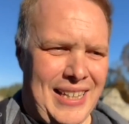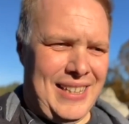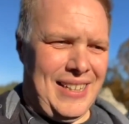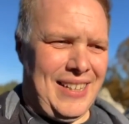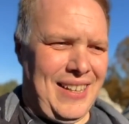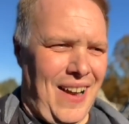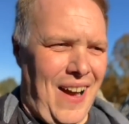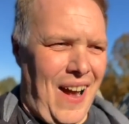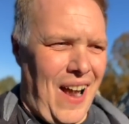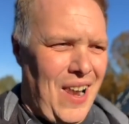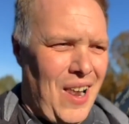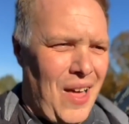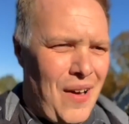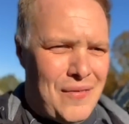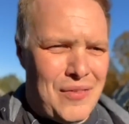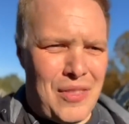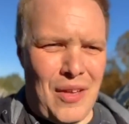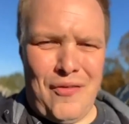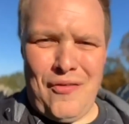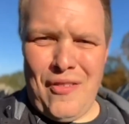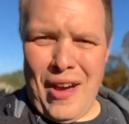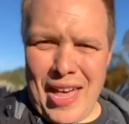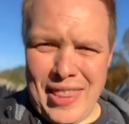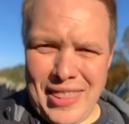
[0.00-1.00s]
And I
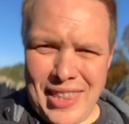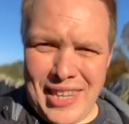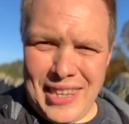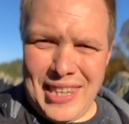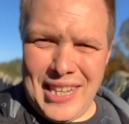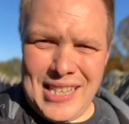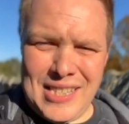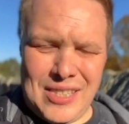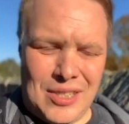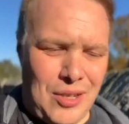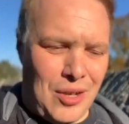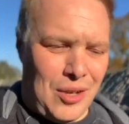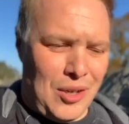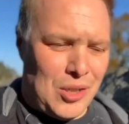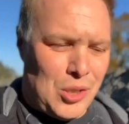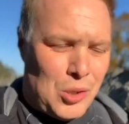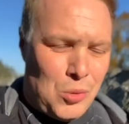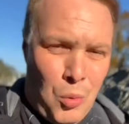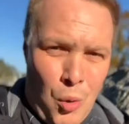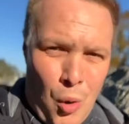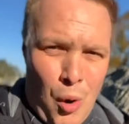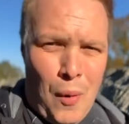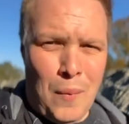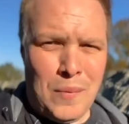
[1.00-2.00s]
love the fact that this
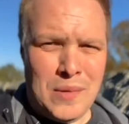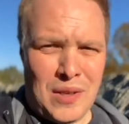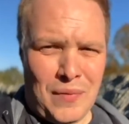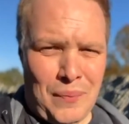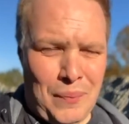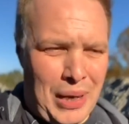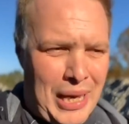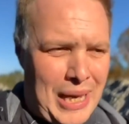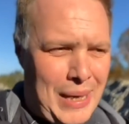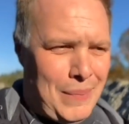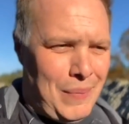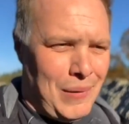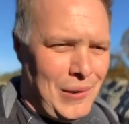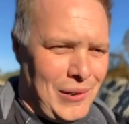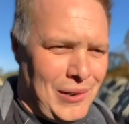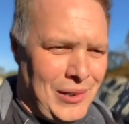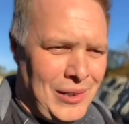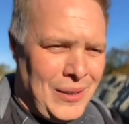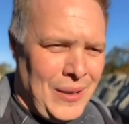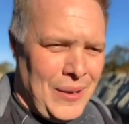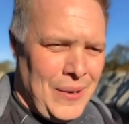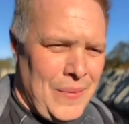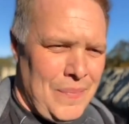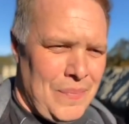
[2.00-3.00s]
took swarms of
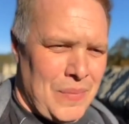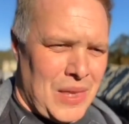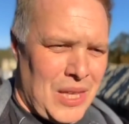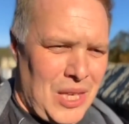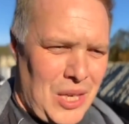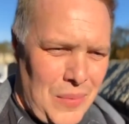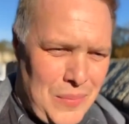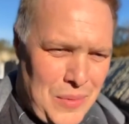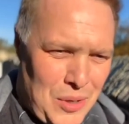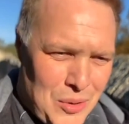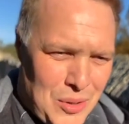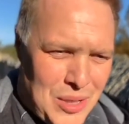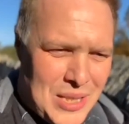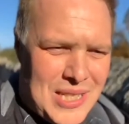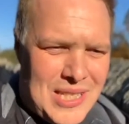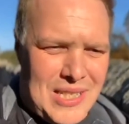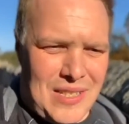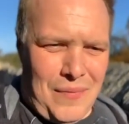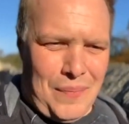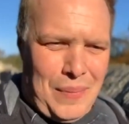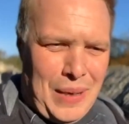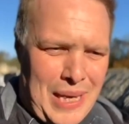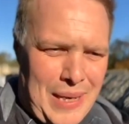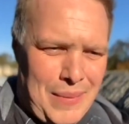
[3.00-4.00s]
people,
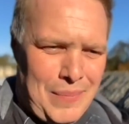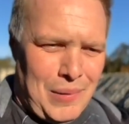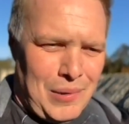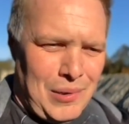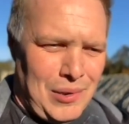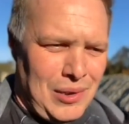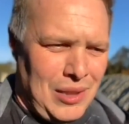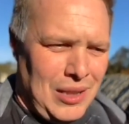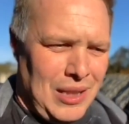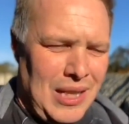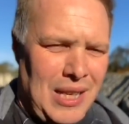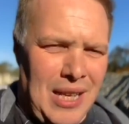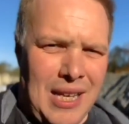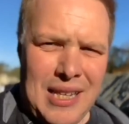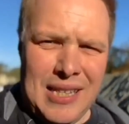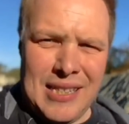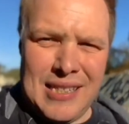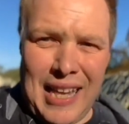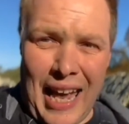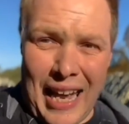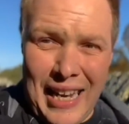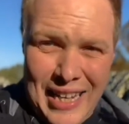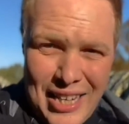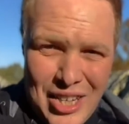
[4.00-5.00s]
communities of people,
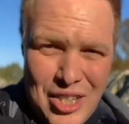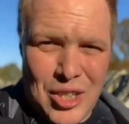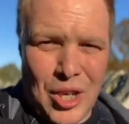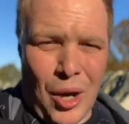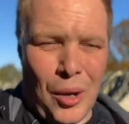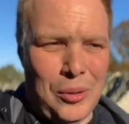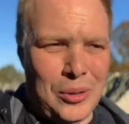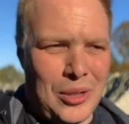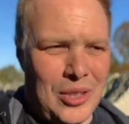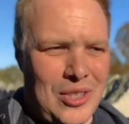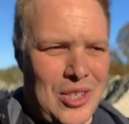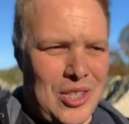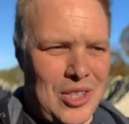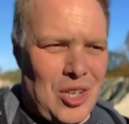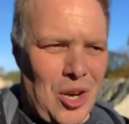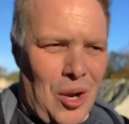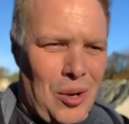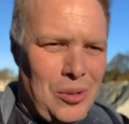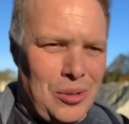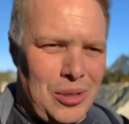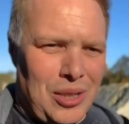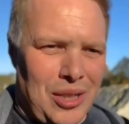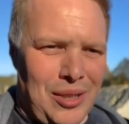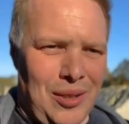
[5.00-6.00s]
standing shoulder to
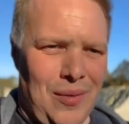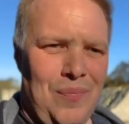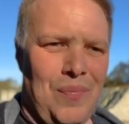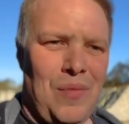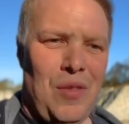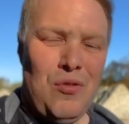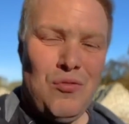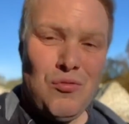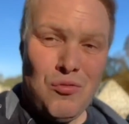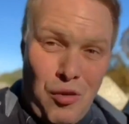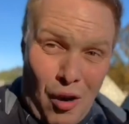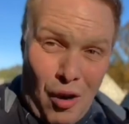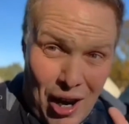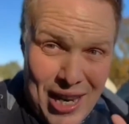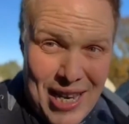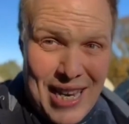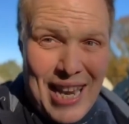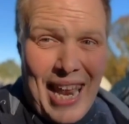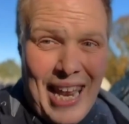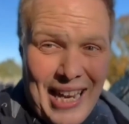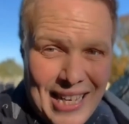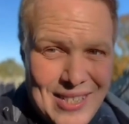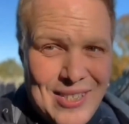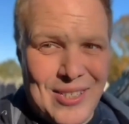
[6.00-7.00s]
shoulder,
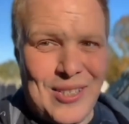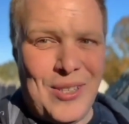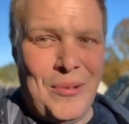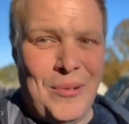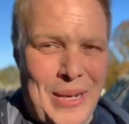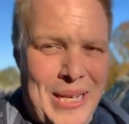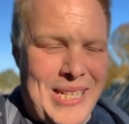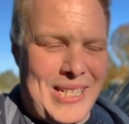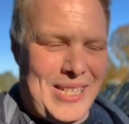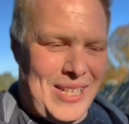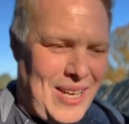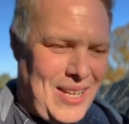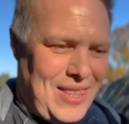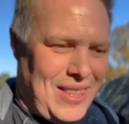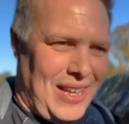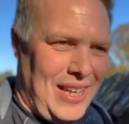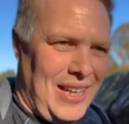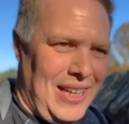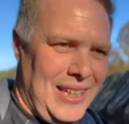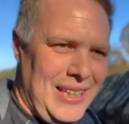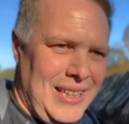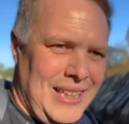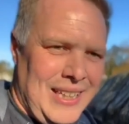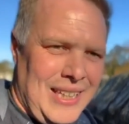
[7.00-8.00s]
right next to each
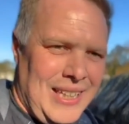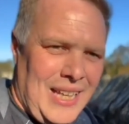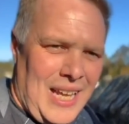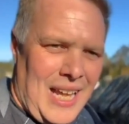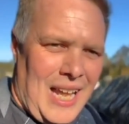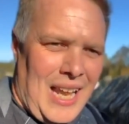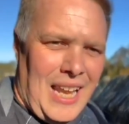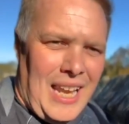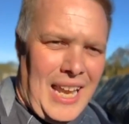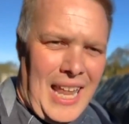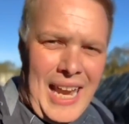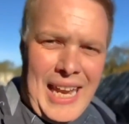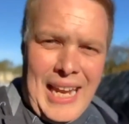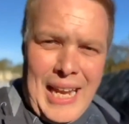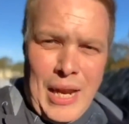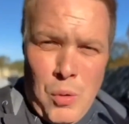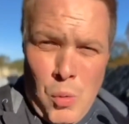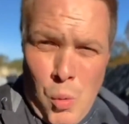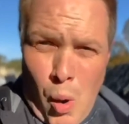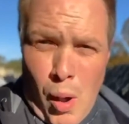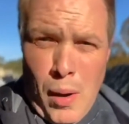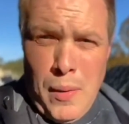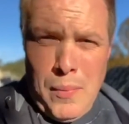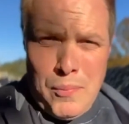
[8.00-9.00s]
other,
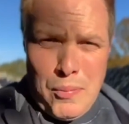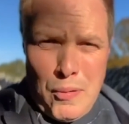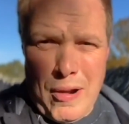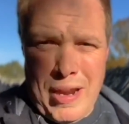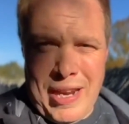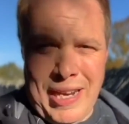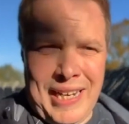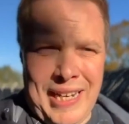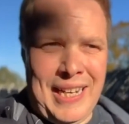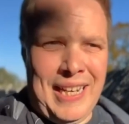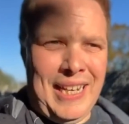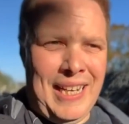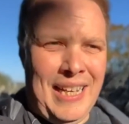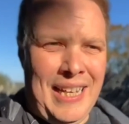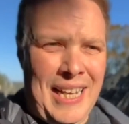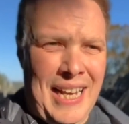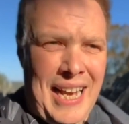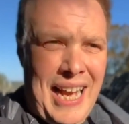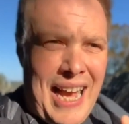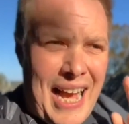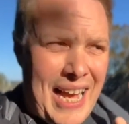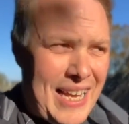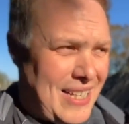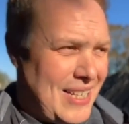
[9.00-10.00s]
laying one brick
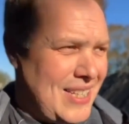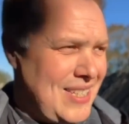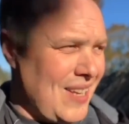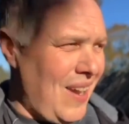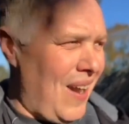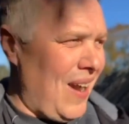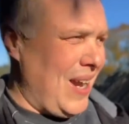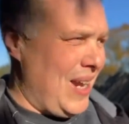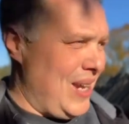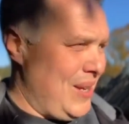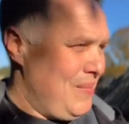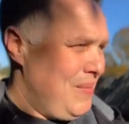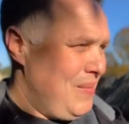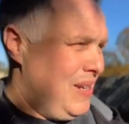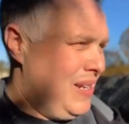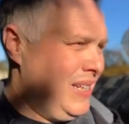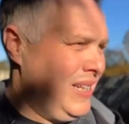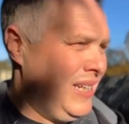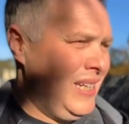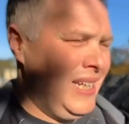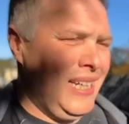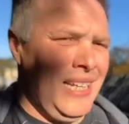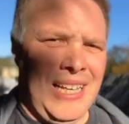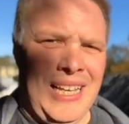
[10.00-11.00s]
at a time.
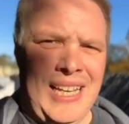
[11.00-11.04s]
